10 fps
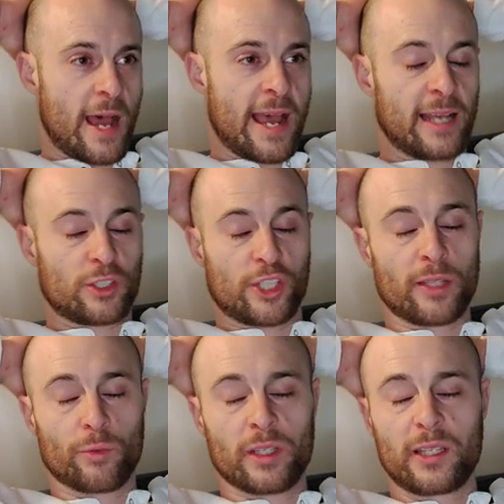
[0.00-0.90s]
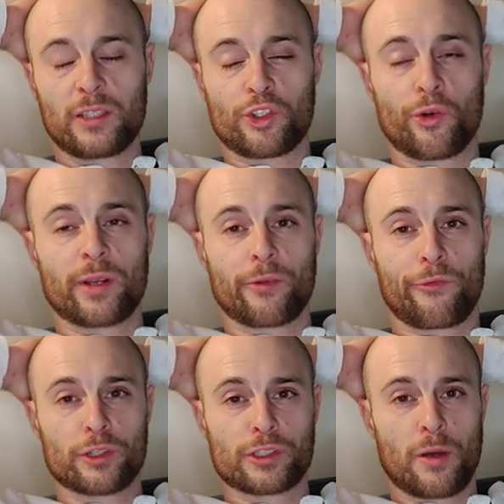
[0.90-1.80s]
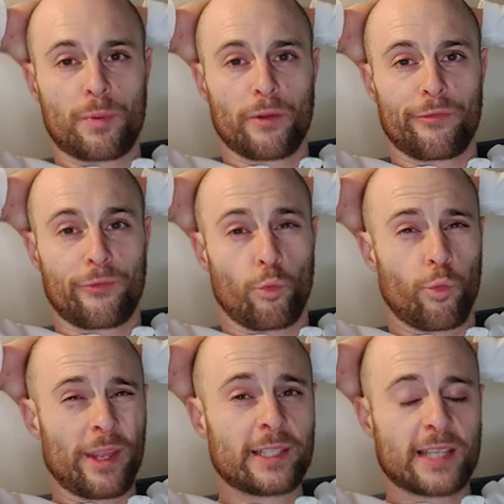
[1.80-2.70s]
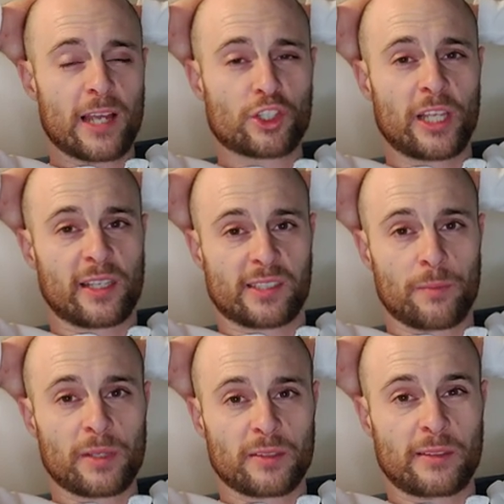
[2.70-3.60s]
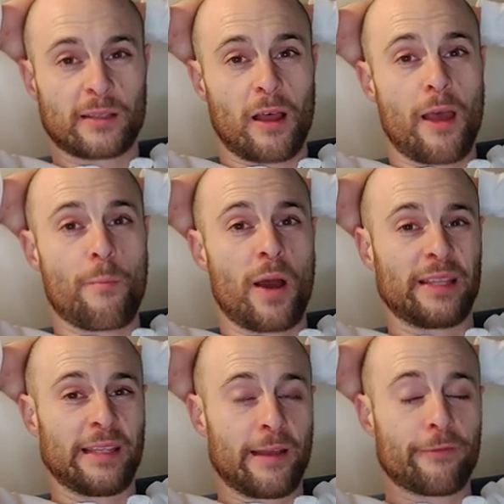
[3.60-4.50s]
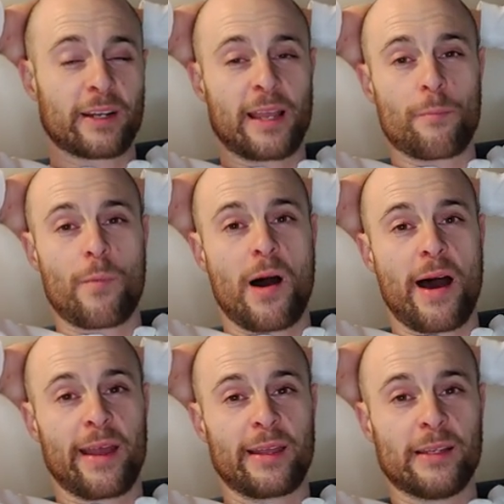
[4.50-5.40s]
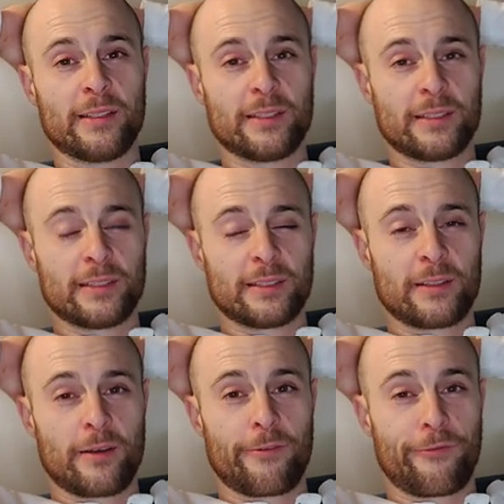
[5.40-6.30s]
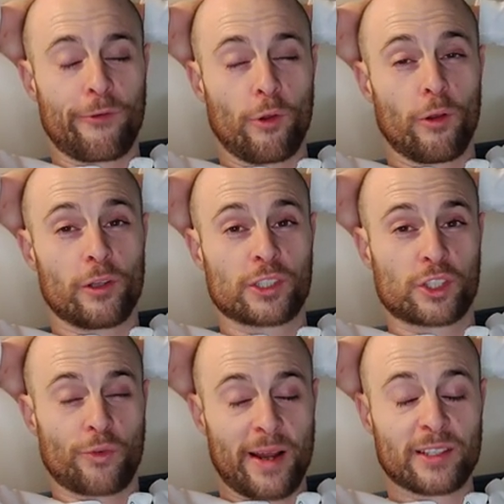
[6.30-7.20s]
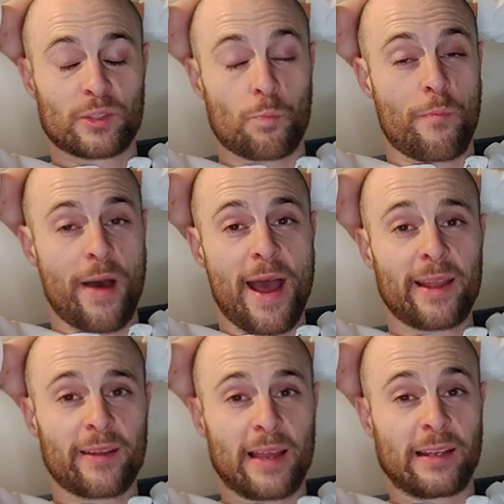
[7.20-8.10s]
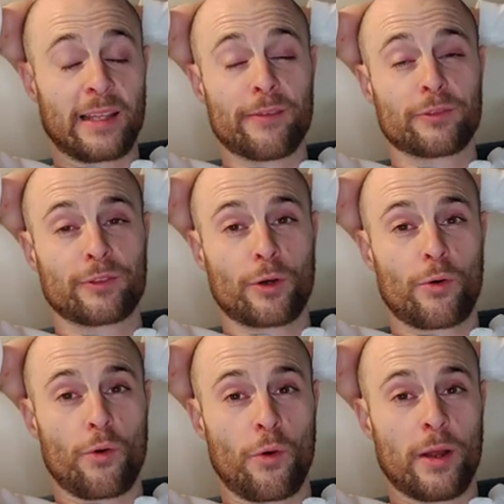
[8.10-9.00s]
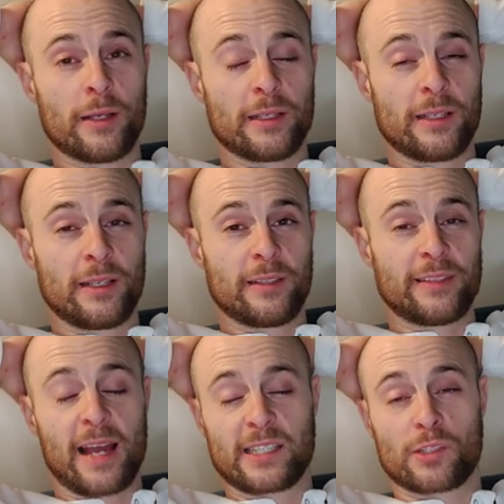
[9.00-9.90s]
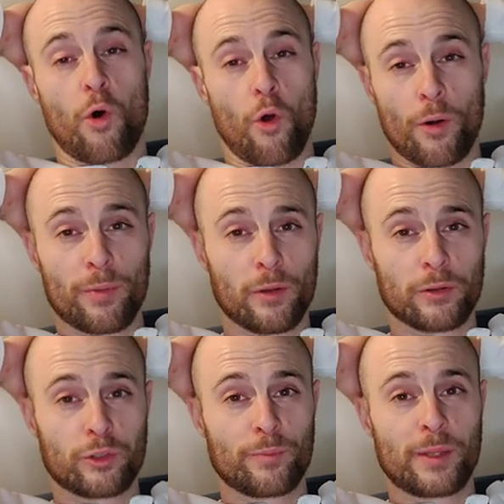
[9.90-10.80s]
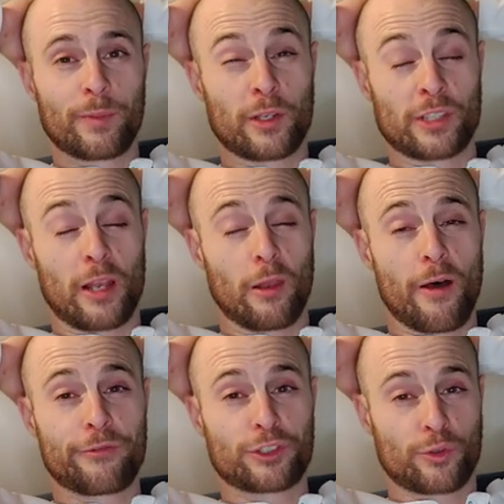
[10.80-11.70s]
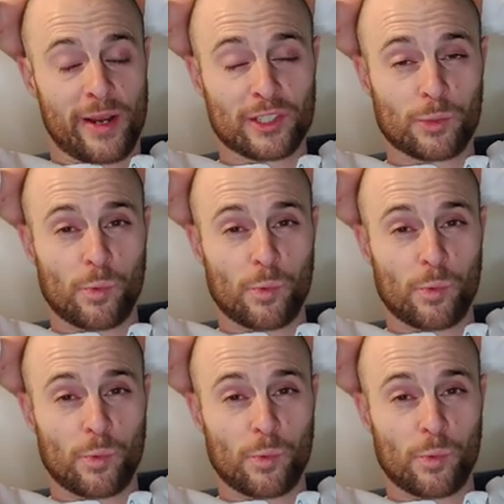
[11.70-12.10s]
I had genuinely during the first couple of weeks actually accepted that I might never get my full strength back. And even though that is horrible to me because I love strength